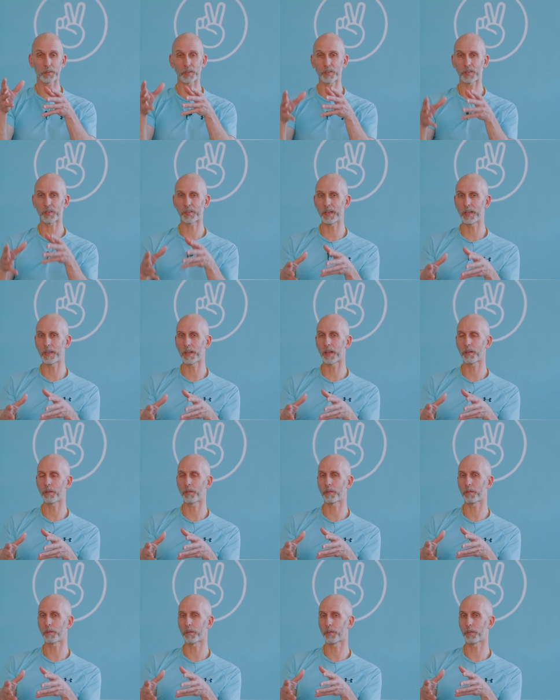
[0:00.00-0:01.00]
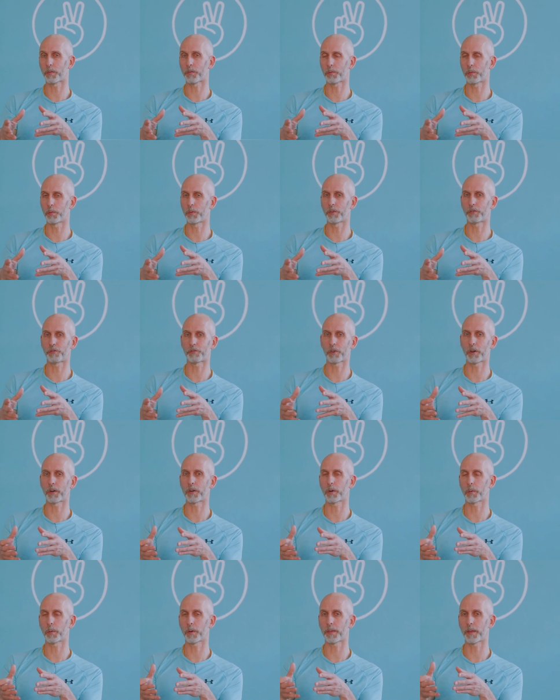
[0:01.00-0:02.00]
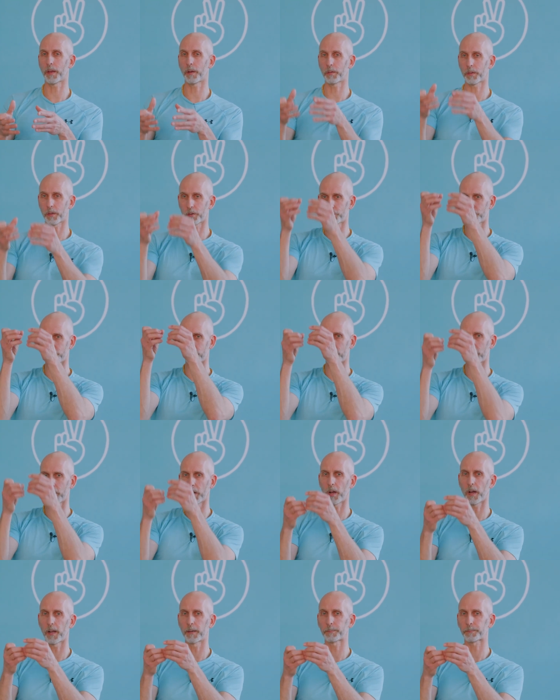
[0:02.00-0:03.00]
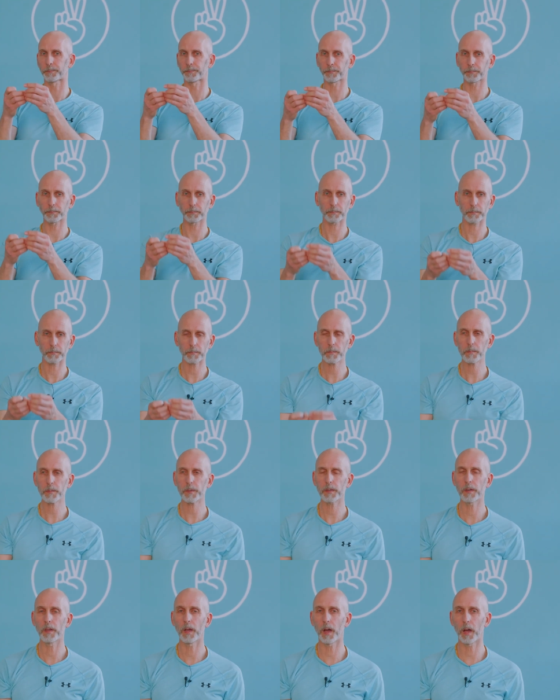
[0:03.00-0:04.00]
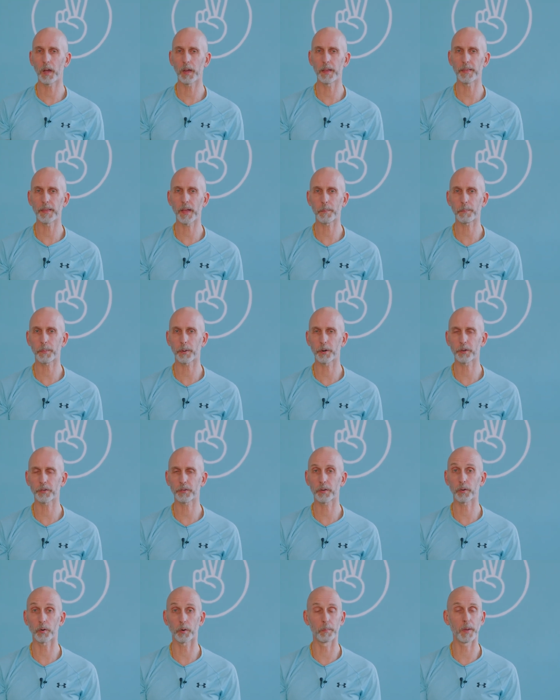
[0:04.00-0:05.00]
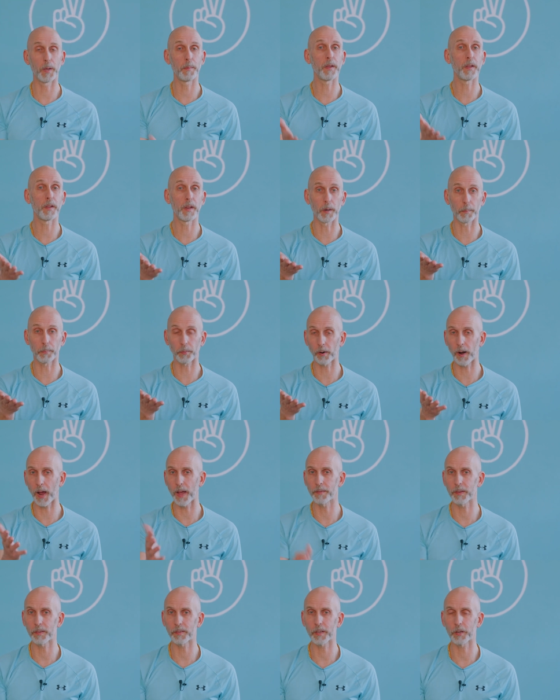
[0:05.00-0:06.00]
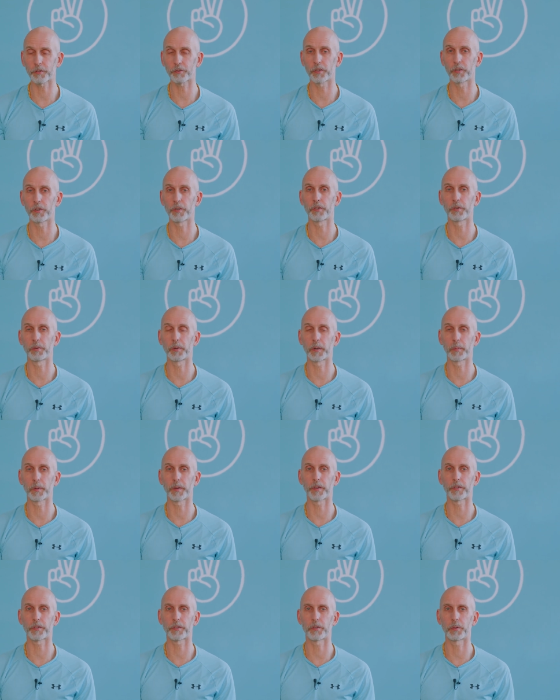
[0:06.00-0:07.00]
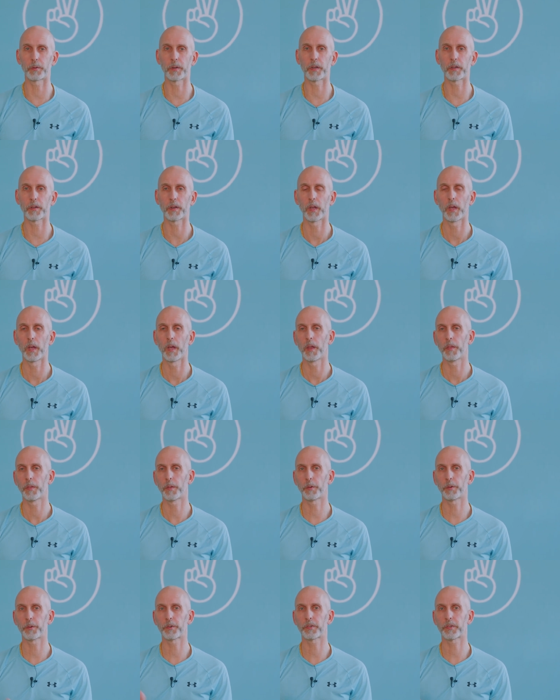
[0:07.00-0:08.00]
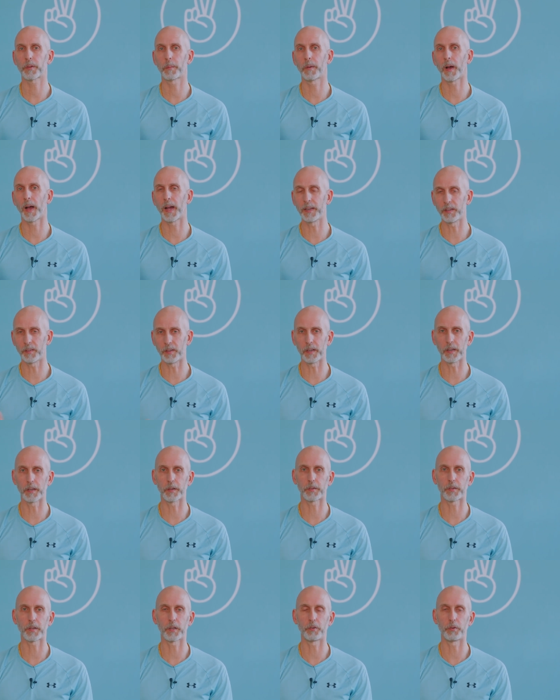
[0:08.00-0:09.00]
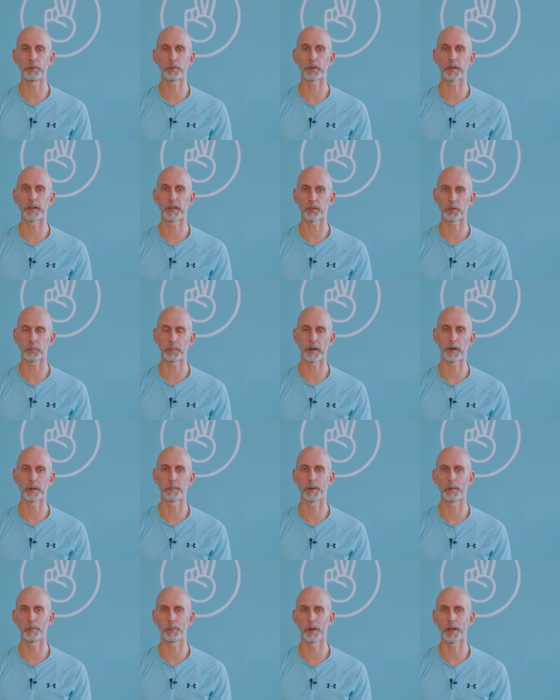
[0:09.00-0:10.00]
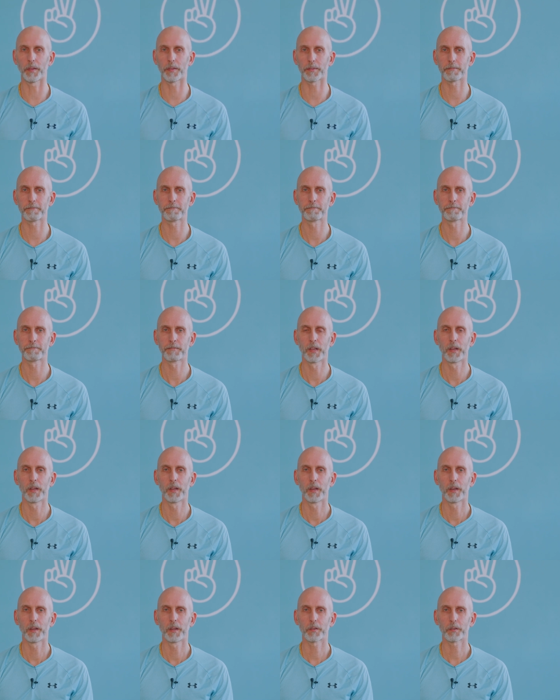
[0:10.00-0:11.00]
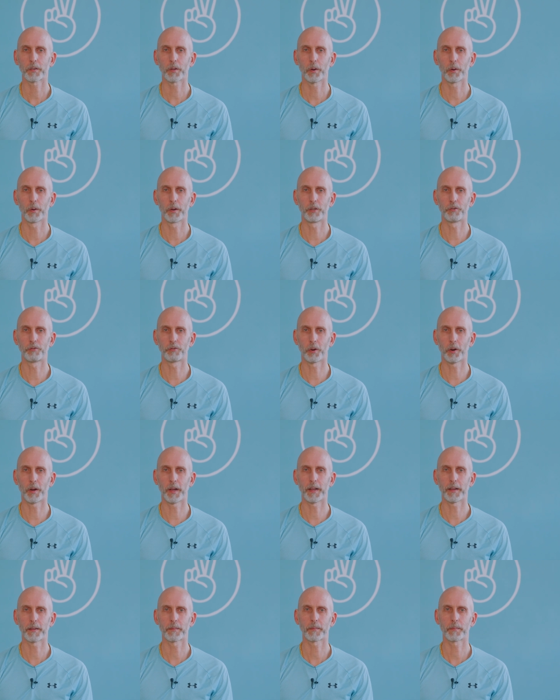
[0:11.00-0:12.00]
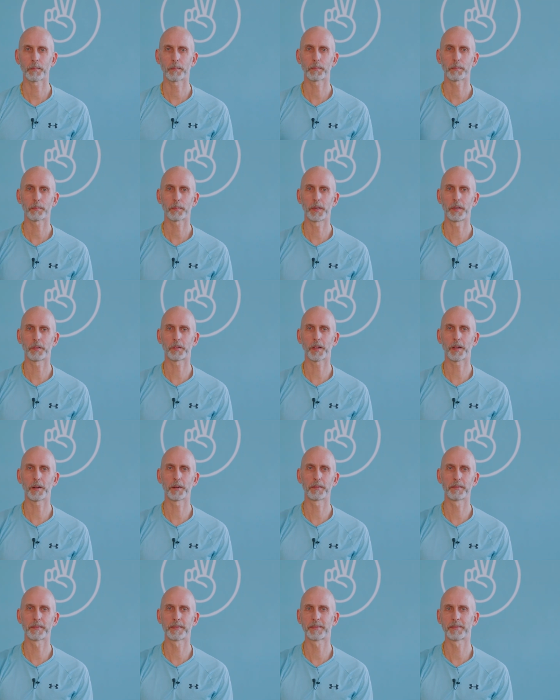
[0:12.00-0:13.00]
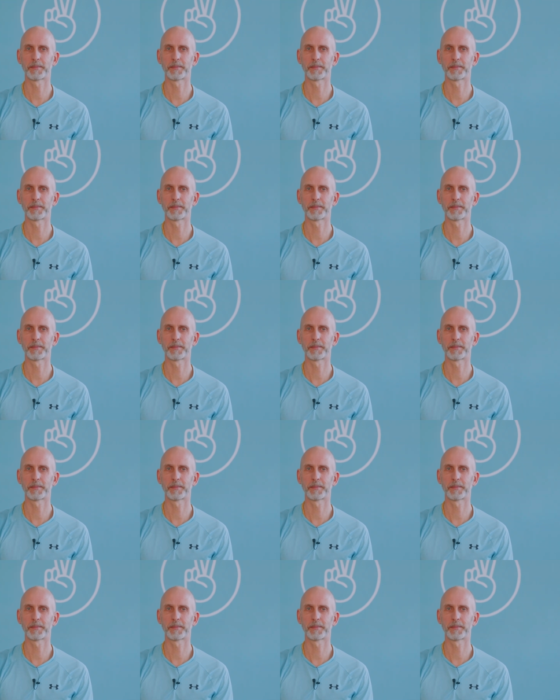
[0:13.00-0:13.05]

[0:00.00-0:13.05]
to see it through the shirt or without the shirt on in that person, or maybe in a private session you're doing with a student, those are some ideas that you can experiment with. So enjoy. Peace out.